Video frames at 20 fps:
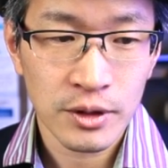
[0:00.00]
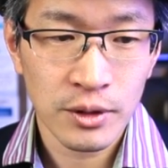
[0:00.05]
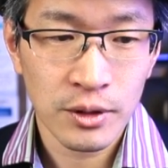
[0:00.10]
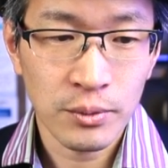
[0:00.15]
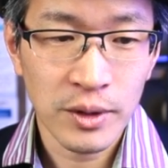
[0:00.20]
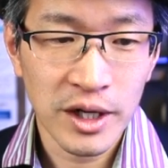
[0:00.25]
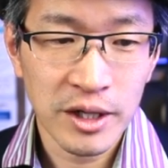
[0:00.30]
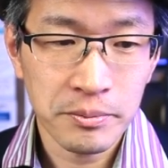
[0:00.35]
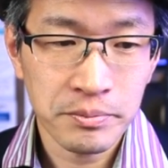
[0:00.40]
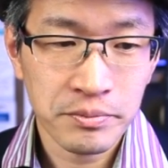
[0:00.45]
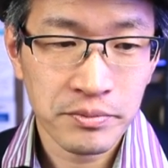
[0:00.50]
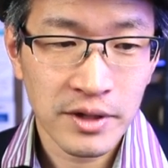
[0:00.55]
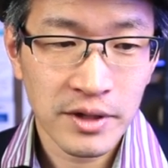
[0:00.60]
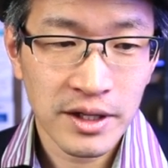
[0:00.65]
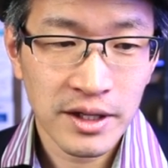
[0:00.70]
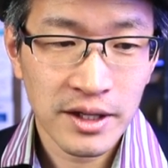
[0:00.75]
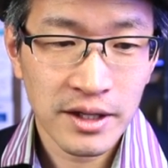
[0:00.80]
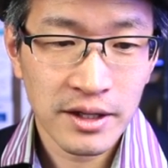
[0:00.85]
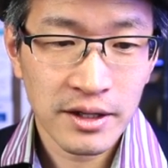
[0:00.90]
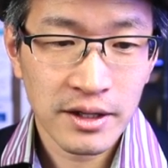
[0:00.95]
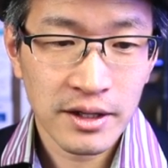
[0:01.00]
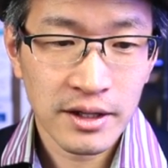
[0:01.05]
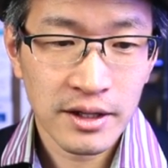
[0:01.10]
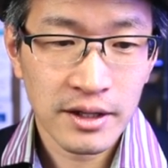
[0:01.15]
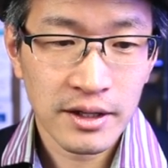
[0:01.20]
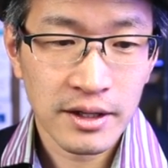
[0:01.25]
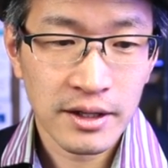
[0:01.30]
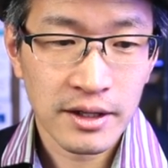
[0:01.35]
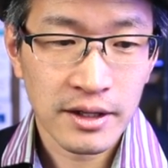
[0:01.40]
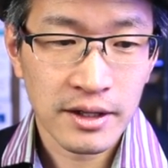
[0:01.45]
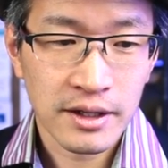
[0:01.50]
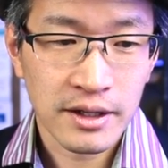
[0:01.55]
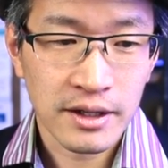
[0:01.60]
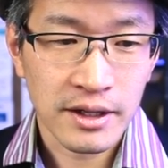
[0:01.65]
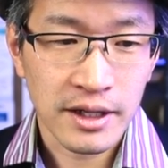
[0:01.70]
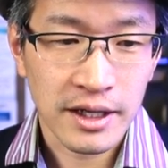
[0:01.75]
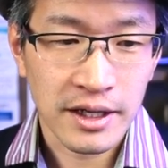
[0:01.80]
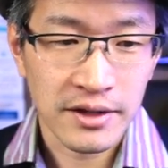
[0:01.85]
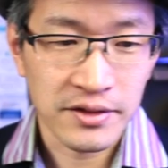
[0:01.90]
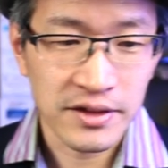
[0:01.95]
well,
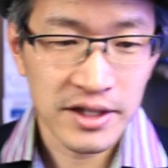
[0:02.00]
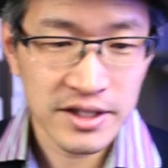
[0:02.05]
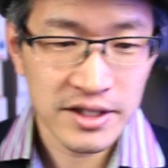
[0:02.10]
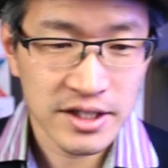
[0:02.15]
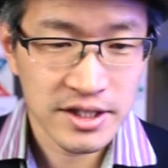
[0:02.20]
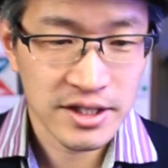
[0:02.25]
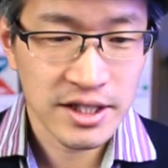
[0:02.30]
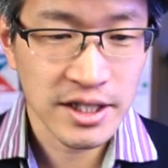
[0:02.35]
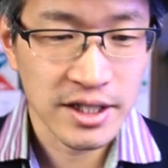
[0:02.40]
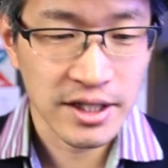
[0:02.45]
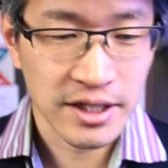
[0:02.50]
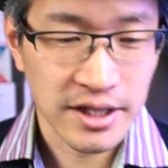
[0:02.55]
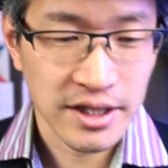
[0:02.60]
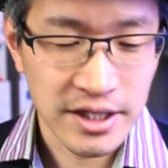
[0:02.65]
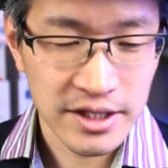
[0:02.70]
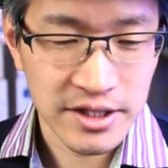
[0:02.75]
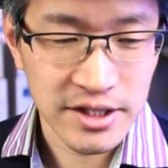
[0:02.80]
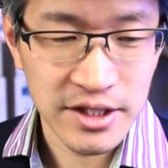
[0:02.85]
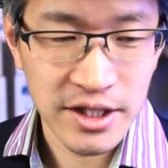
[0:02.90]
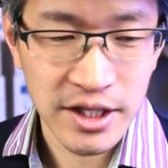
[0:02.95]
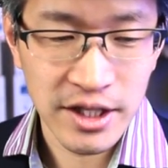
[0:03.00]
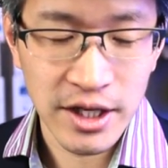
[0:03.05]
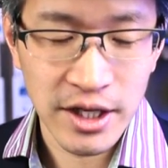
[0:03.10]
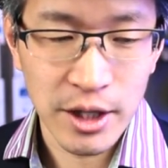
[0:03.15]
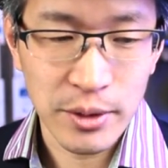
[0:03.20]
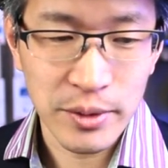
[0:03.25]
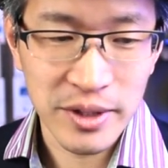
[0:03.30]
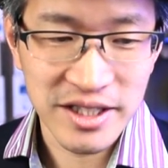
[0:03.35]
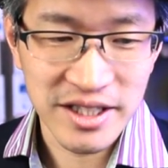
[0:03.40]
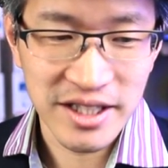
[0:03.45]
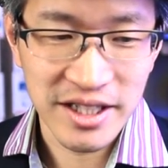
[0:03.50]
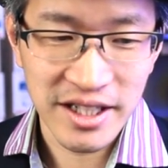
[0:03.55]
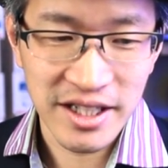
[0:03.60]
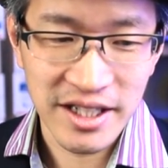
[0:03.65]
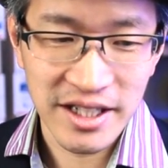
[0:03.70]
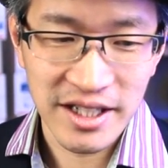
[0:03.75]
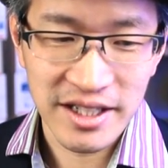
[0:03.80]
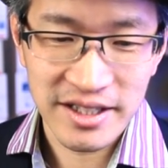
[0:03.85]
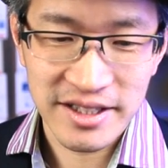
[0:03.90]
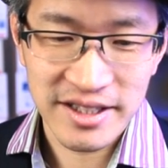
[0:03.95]
and this is the this is the
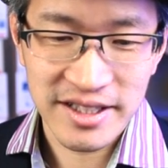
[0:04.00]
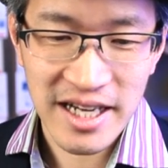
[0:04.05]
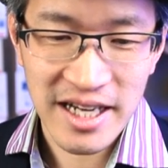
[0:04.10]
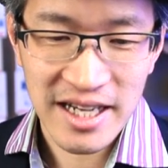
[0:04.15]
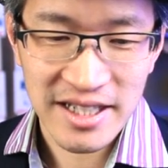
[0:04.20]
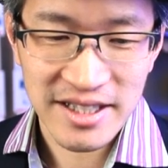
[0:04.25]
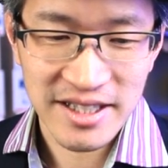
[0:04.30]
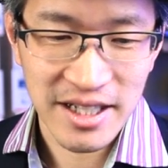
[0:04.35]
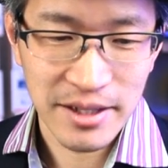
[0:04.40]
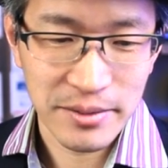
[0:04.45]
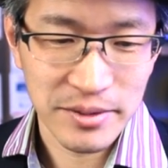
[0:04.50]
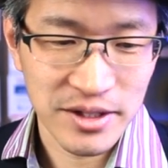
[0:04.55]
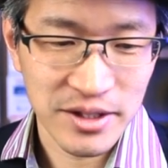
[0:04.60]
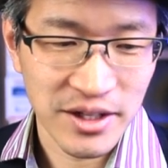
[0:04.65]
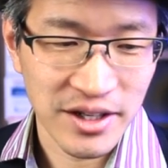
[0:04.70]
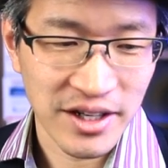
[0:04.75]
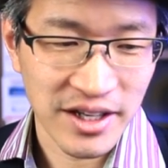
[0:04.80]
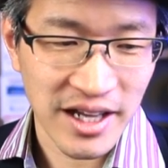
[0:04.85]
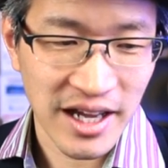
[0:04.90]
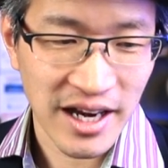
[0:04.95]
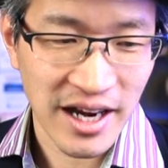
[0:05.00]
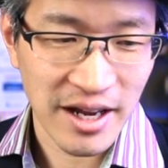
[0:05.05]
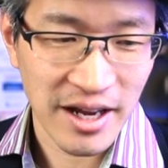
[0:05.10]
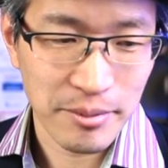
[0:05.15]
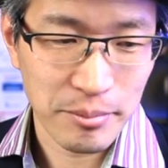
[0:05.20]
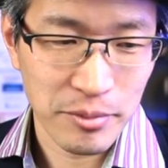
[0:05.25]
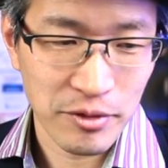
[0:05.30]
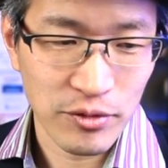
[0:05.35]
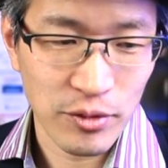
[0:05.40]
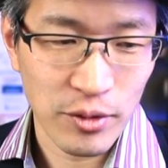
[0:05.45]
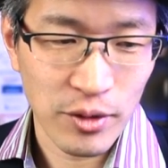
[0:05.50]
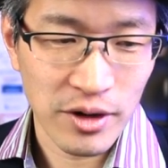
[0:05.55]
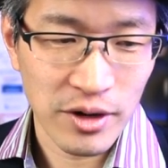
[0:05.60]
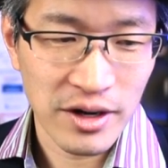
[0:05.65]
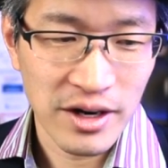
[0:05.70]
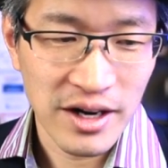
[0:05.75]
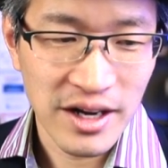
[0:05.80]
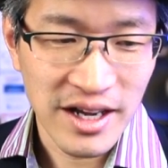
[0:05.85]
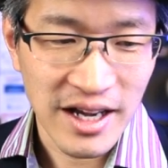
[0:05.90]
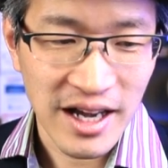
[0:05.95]
OECD stats that I was gonna get at
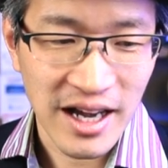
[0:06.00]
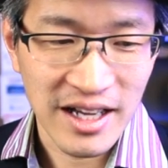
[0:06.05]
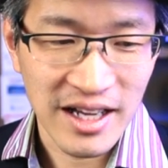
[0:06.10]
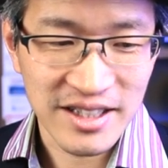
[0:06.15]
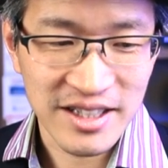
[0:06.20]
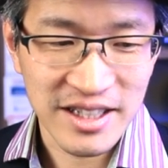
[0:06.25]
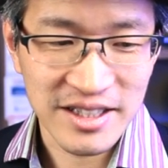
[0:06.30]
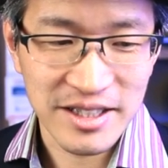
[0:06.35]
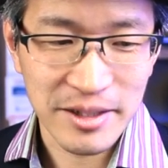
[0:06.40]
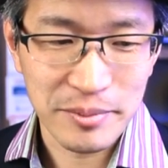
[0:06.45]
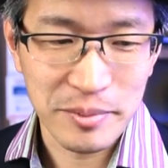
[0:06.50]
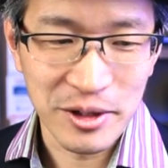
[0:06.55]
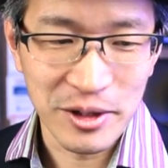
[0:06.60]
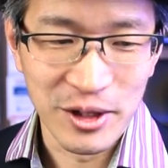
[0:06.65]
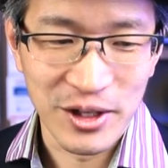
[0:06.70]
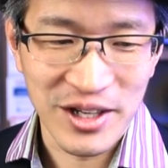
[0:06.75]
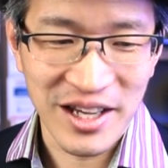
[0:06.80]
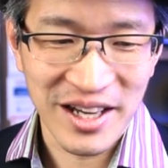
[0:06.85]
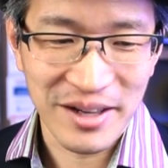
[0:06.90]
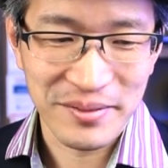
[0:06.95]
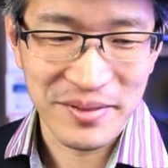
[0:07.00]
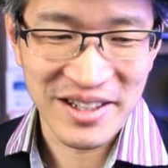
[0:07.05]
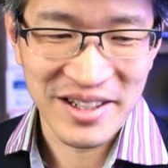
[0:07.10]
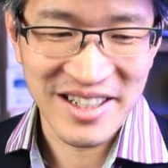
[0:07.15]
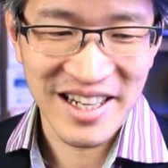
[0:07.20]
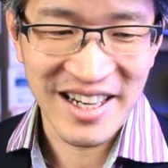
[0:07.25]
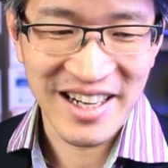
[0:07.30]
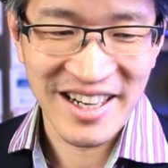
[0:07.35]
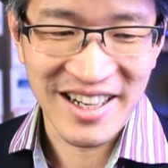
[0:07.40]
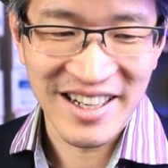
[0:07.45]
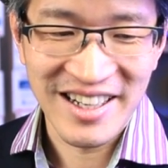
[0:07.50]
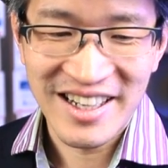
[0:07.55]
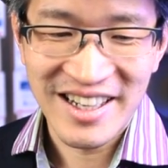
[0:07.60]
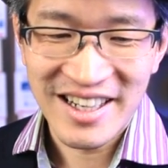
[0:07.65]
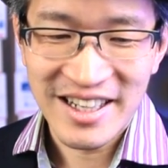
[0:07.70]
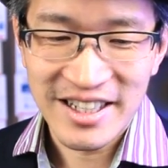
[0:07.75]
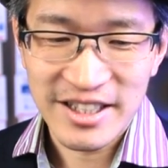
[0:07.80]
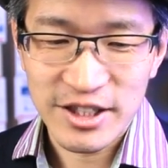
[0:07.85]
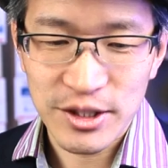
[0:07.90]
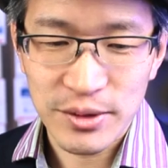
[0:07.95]
before, because uh, I've been looking up the data.
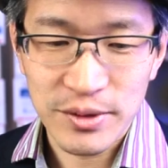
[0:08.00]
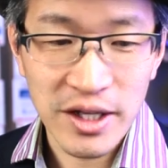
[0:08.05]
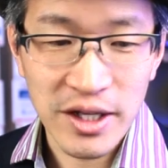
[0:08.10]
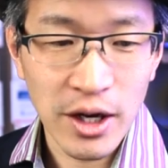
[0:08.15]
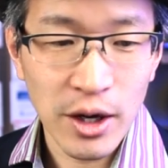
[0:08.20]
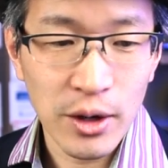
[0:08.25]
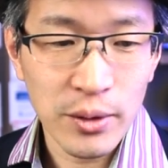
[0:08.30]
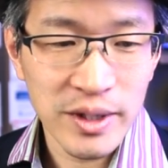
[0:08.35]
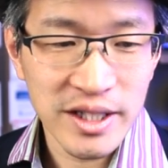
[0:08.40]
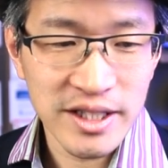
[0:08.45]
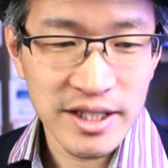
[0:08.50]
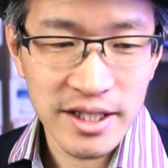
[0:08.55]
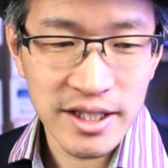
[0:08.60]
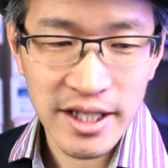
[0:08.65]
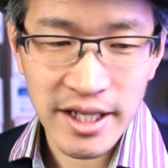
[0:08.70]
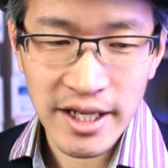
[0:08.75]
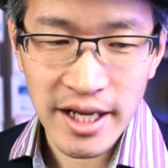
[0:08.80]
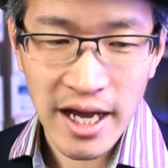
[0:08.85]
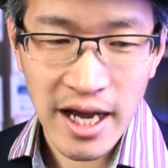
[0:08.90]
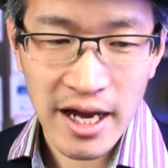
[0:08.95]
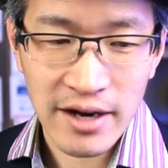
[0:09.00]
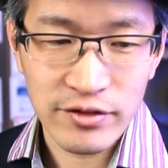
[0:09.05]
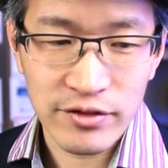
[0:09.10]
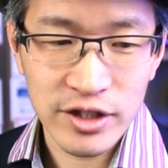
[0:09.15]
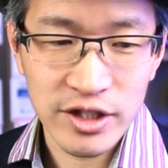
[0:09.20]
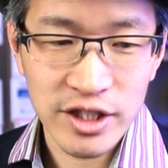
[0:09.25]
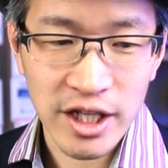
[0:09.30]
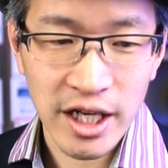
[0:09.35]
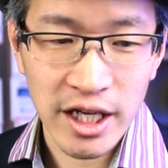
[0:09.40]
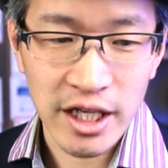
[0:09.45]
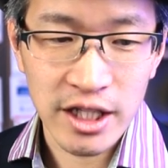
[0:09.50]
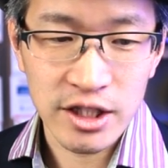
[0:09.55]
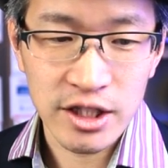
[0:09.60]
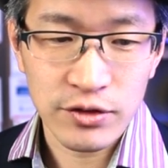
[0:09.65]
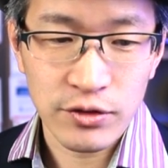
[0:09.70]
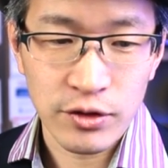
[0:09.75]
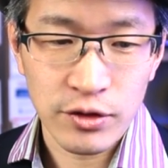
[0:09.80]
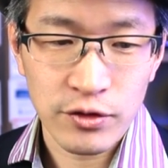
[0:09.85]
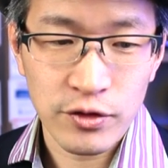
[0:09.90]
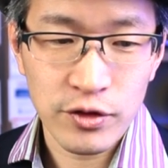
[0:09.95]
So the OECD average age
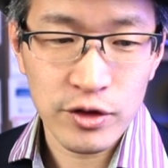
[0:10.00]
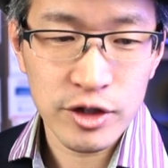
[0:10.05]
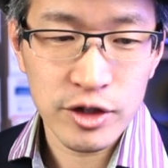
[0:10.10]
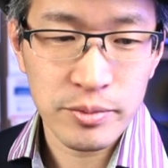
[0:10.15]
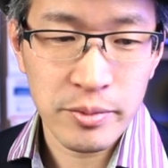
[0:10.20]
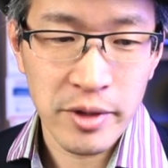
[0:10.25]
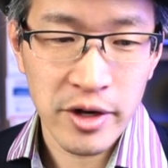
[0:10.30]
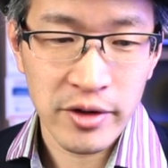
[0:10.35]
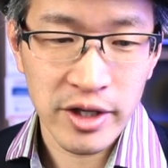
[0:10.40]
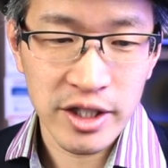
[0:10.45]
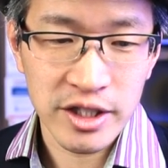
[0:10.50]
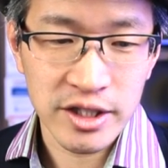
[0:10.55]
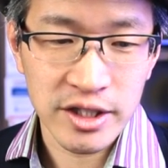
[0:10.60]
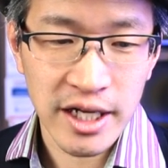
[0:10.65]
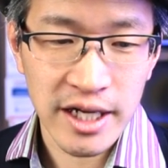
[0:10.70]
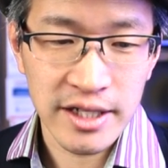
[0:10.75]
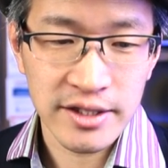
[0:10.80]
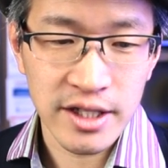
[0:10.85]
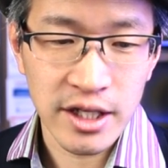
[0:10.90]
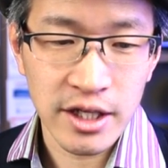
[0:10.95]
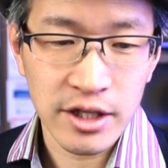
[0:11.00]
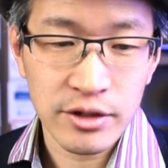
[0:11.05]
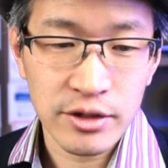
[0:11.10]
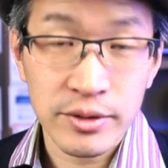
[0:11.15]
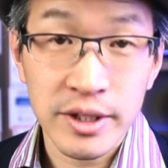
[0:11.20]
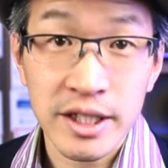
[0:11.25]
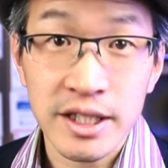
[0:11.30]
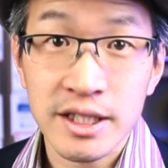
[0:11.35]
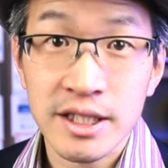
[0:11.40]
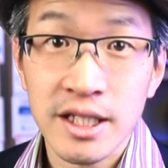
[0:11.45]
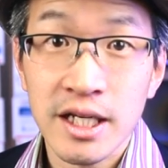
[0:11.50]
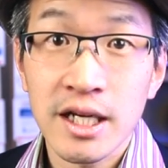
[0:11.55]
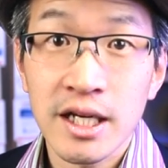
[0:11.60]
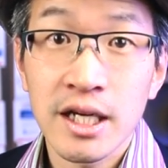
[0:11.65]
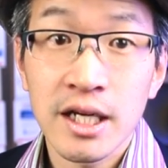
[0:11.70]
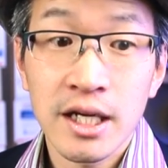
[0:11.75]
for first marriage has increased